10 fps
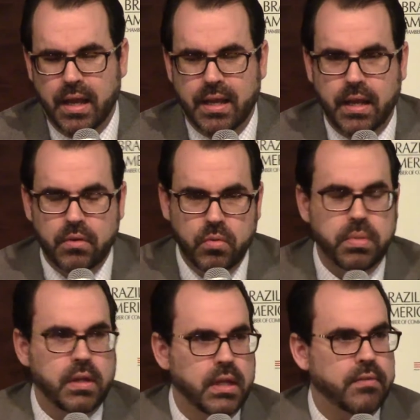I do
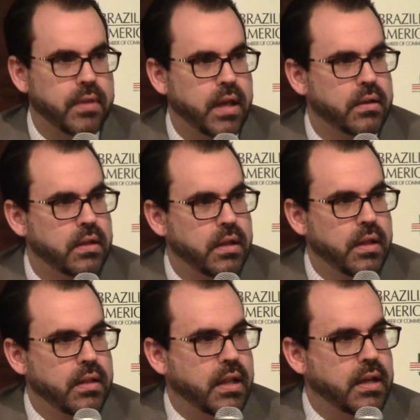believe that
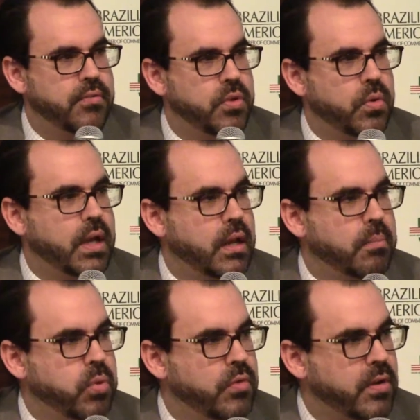if you get
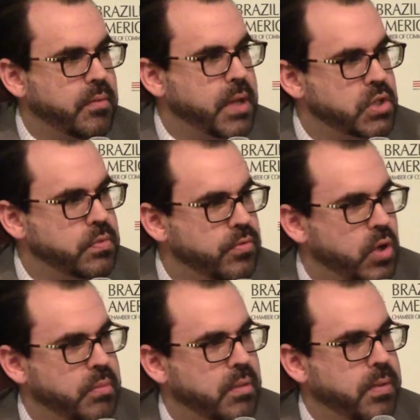approval of pension
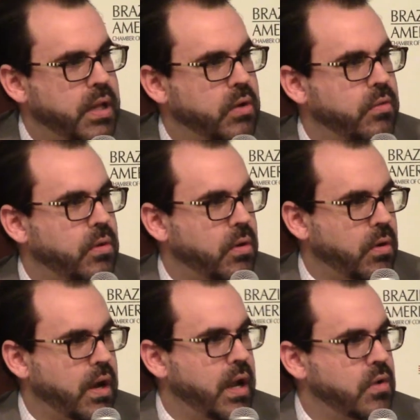reform in the plenary of the
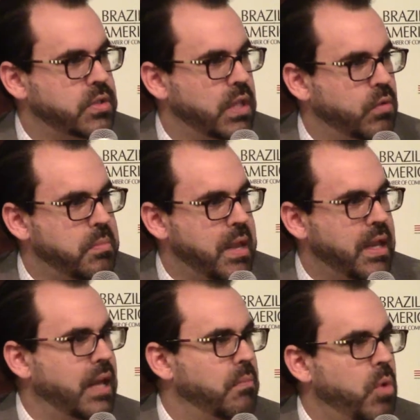lower house, I think we may
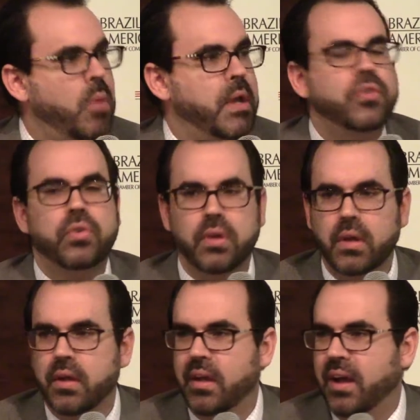get a moment
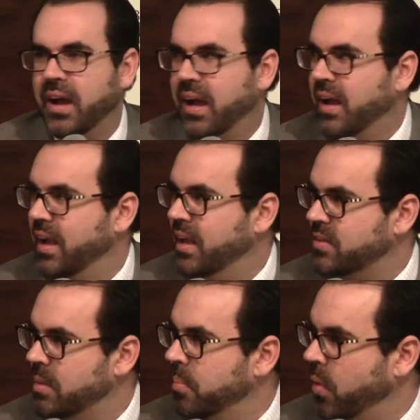at
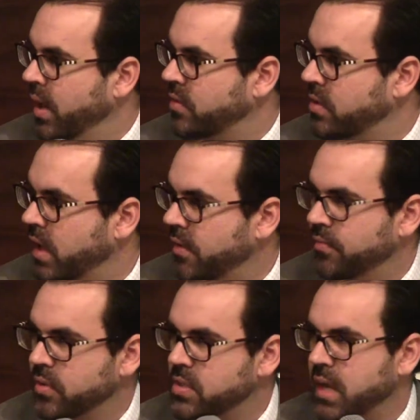some point,
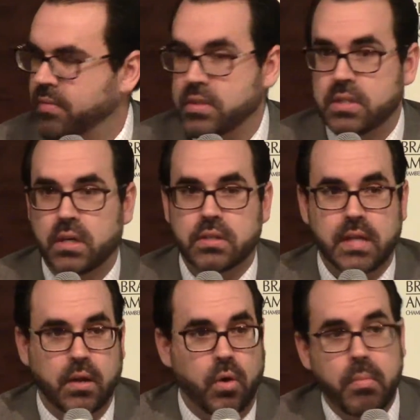first half of this year, it's
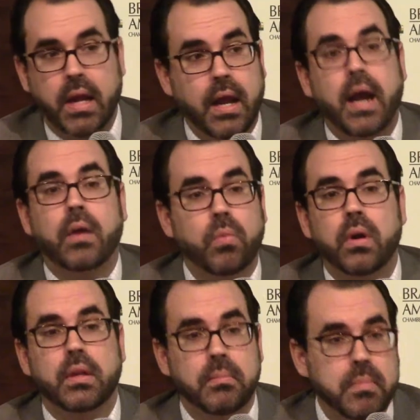like, oh my God,
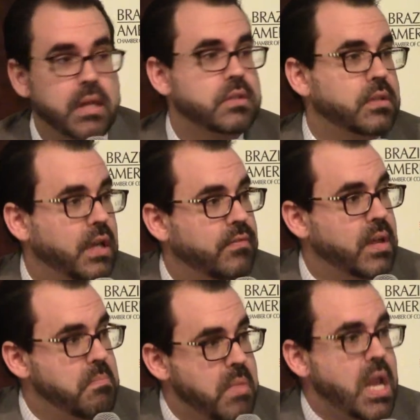we're in the midst of a
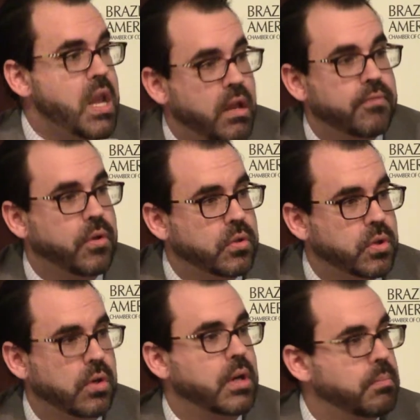meaningful
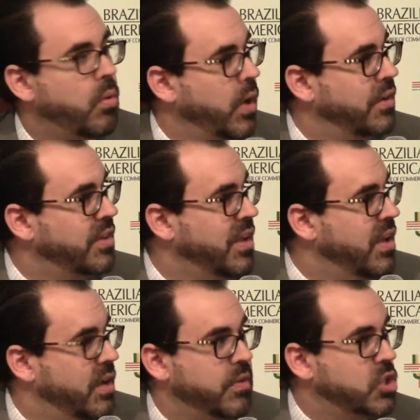turning point
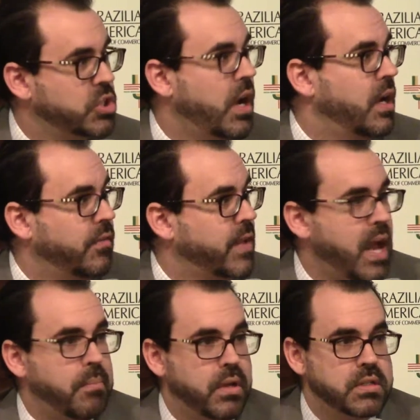of a shock of
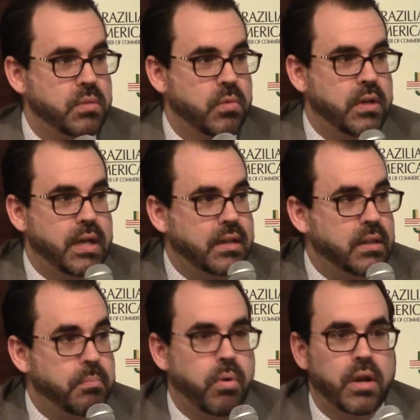capitalism when you get the
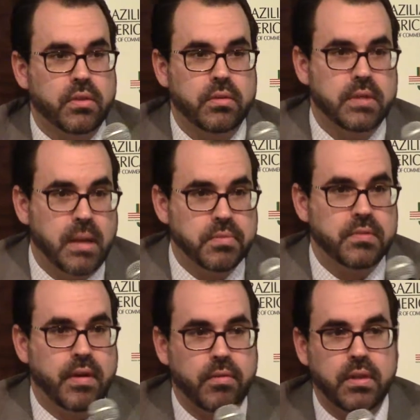breadth and depths
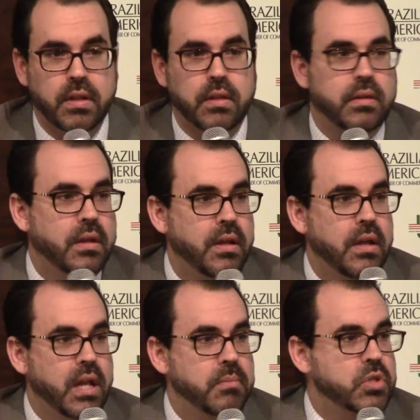of everything that the
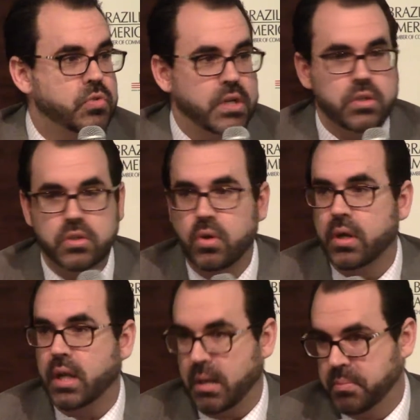administration is
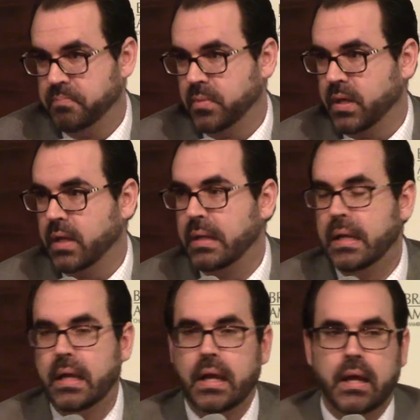cooking up. Okay,
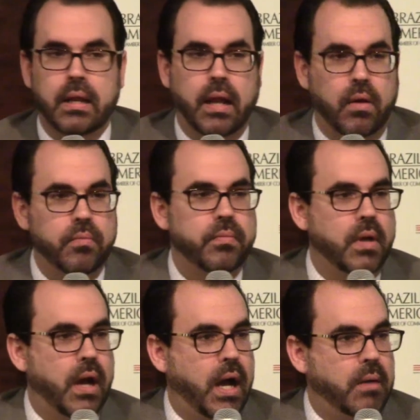now
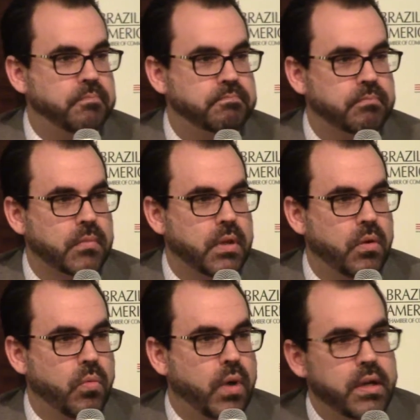
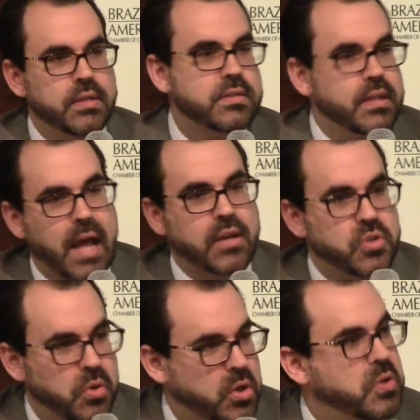what is the not
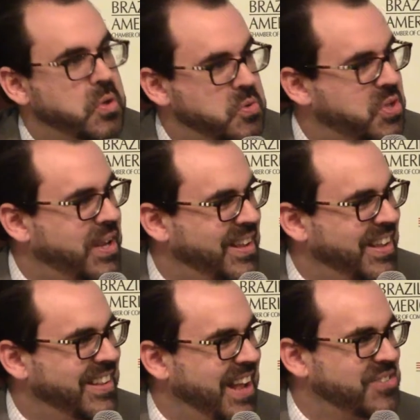so good news?
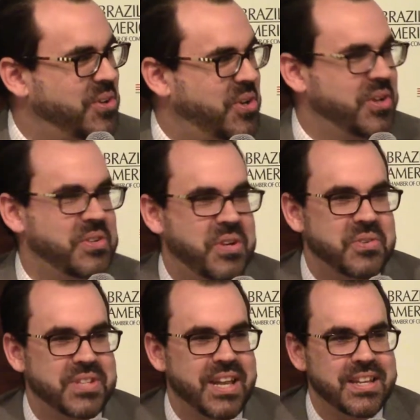Not so good
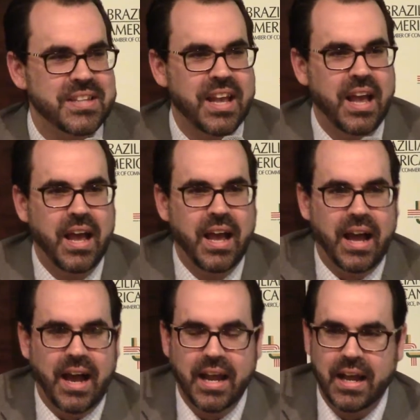news is
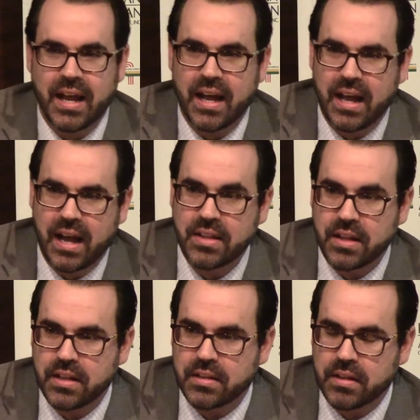I
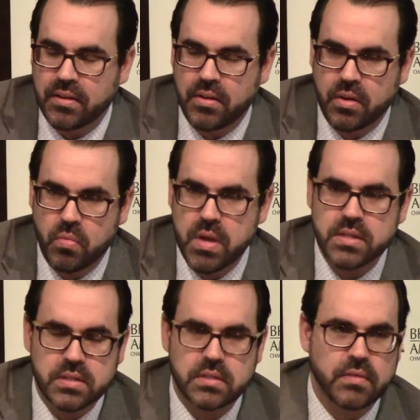think that the
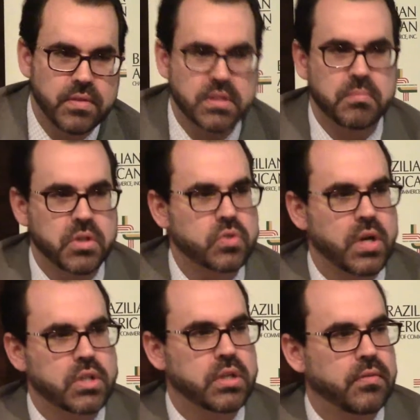risks of this
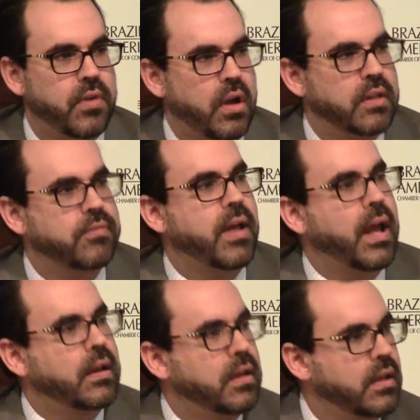administration falling
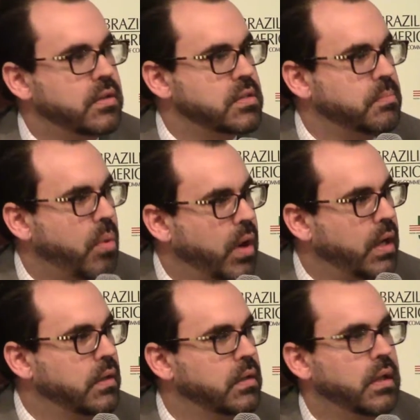flat and
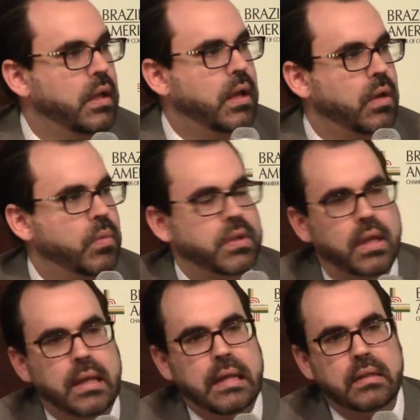disappointing in what they
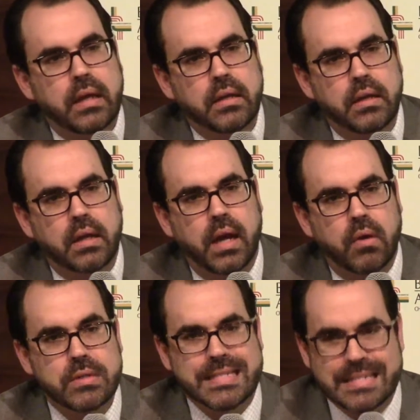can get done in
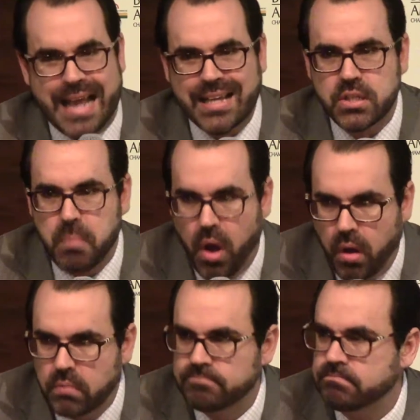Congress is not
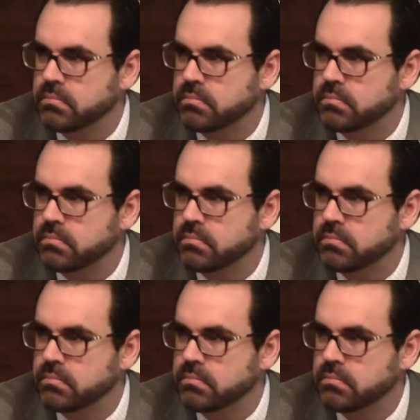small.